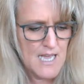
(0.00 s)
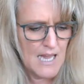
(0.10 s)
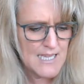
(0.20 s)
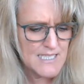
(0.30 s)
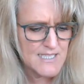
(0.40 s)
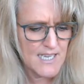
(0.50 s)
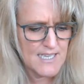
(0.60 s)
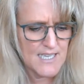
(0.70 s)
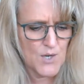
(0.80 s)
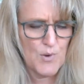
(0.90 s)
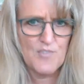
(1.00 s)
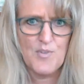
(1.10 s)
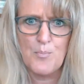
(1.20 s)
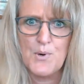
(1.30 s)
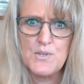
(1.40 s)
"At least I can get away
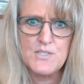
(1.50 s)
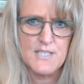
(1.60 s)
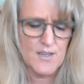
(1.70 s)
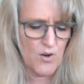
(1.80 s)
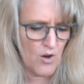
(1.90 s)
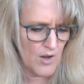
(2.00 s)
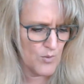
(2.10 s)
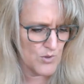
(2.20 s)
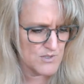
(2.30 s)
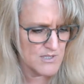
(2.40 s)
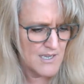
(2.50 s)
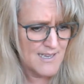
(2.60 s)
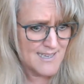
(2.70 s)
from Percy at Hogwarts.